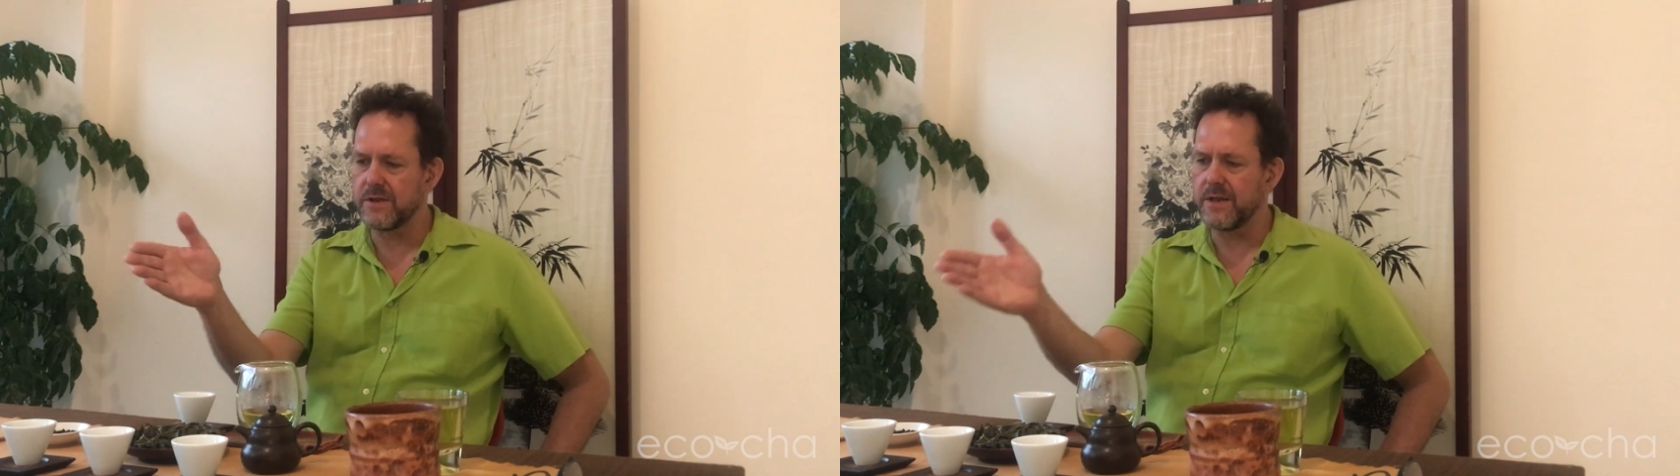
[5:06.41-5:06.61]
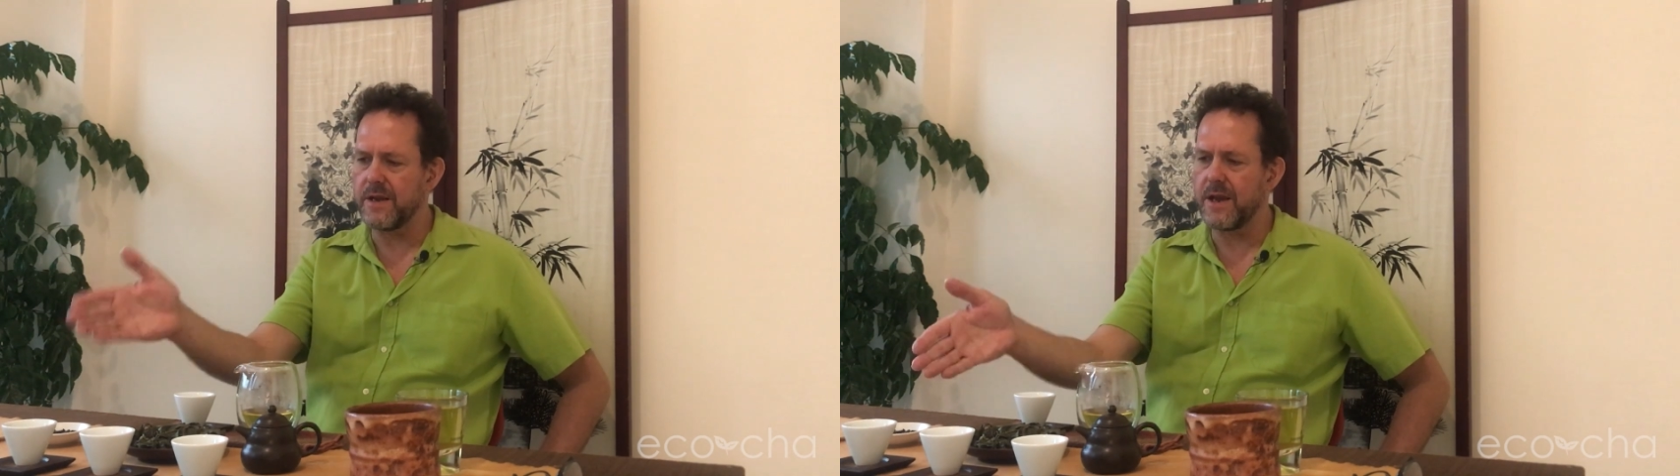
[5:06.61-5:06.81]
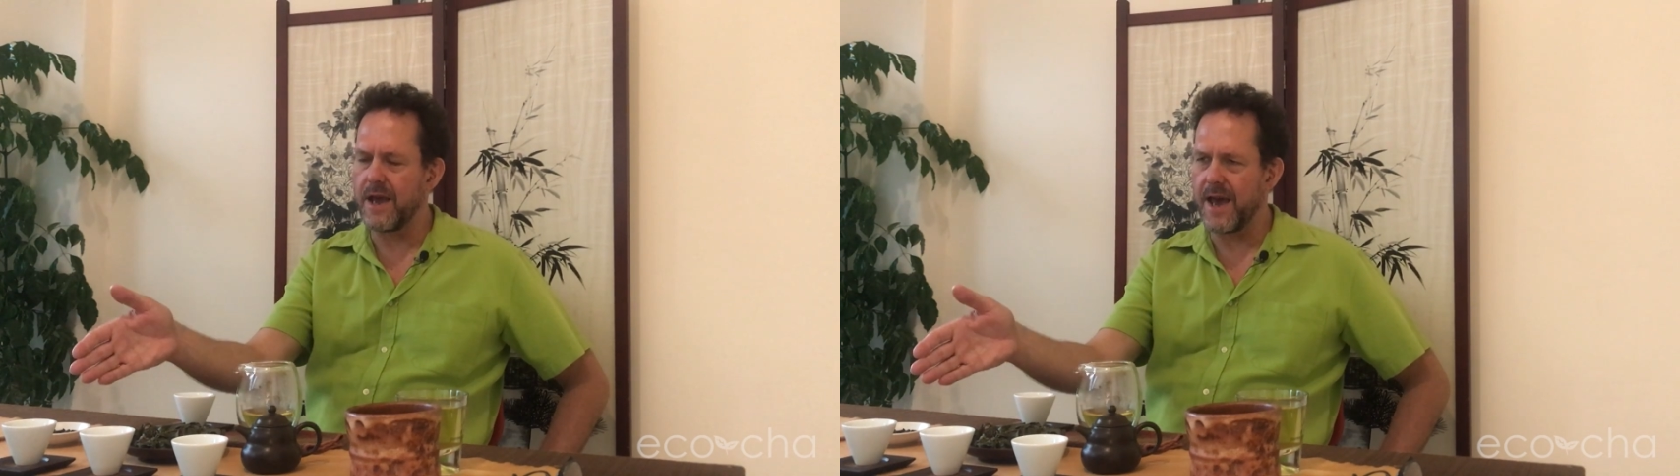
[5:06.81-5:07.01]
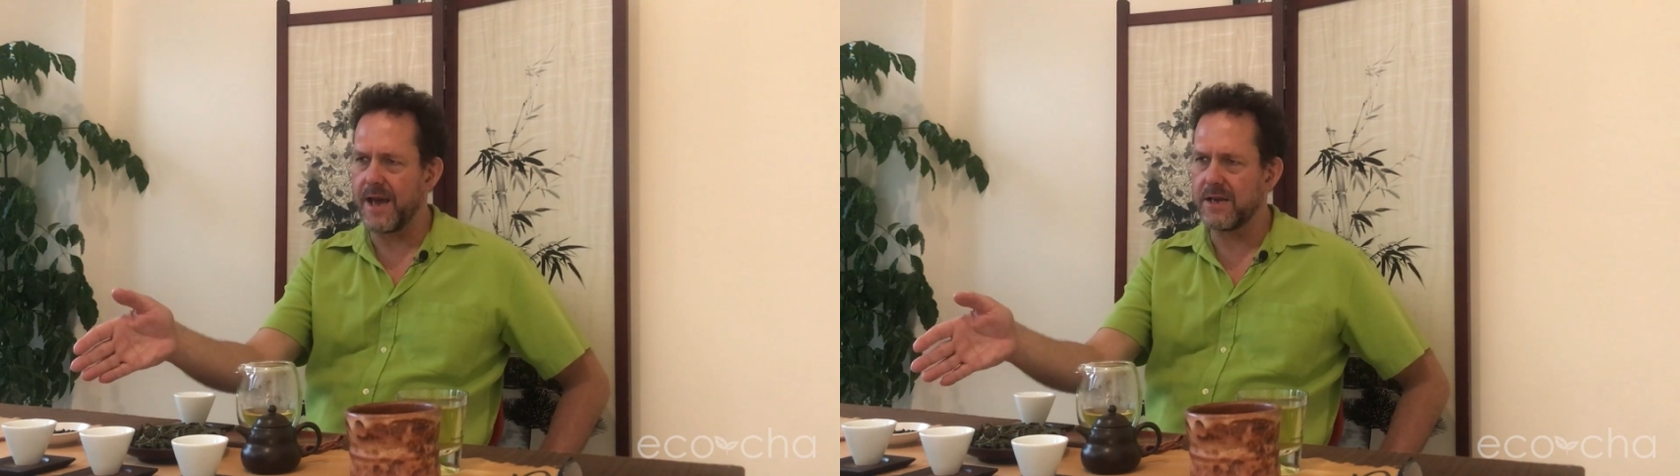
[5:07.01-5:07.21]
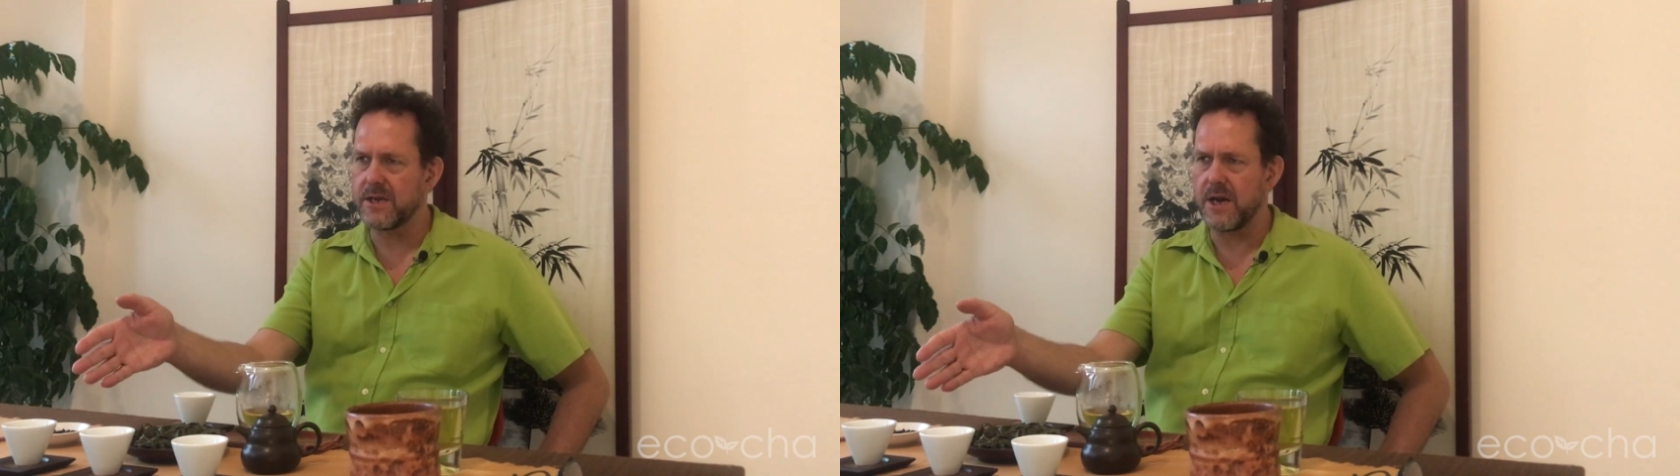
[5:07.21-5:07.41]
and then I
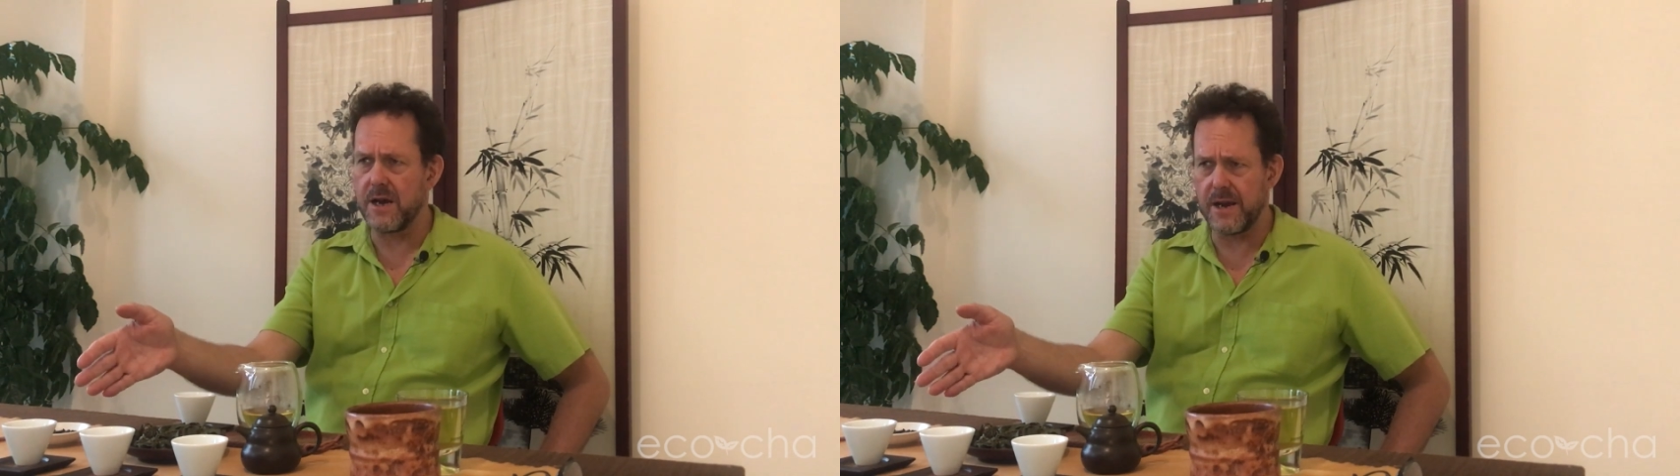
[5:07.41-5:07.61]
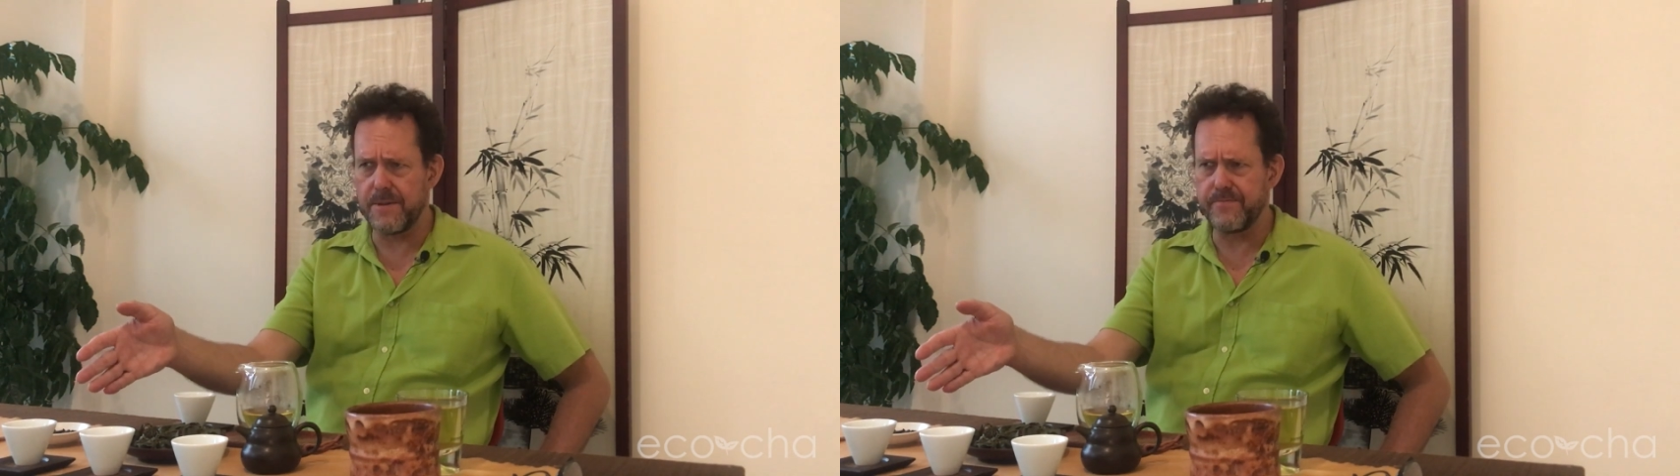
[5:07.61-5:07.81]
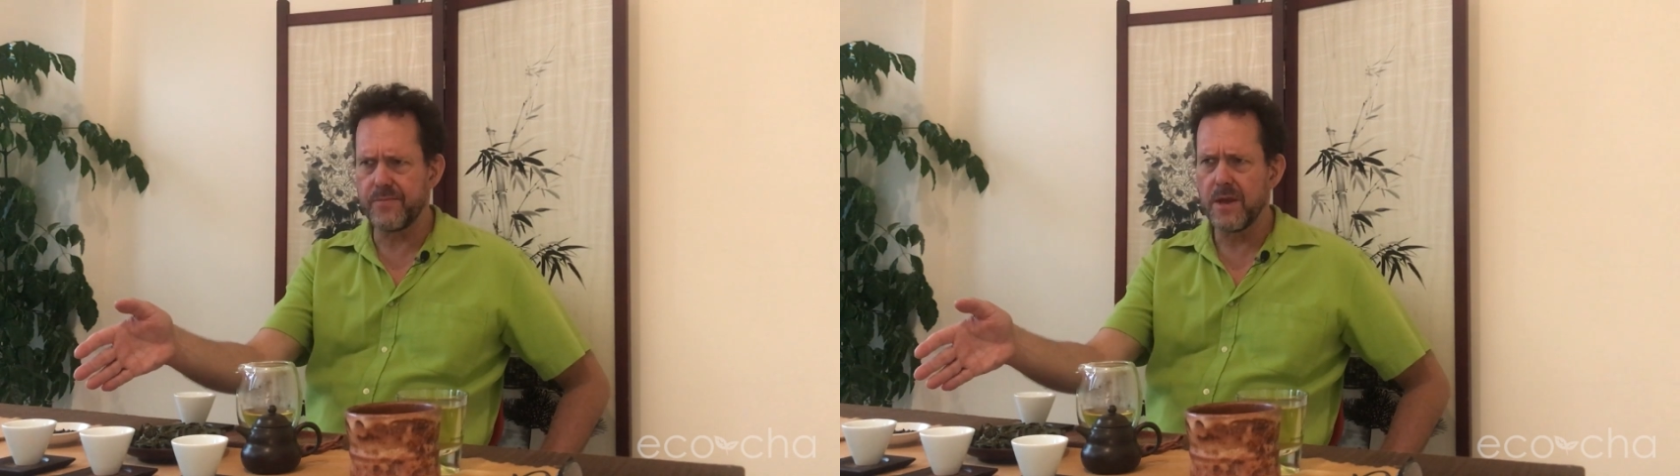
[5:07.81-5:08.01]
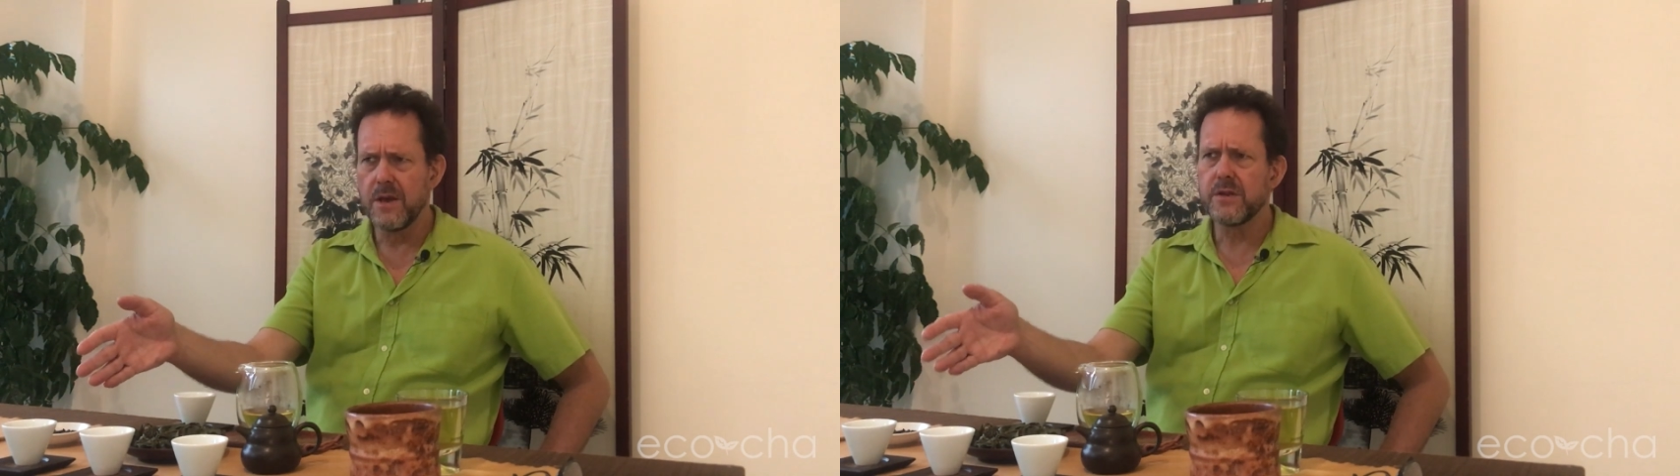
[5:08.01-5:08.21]
add time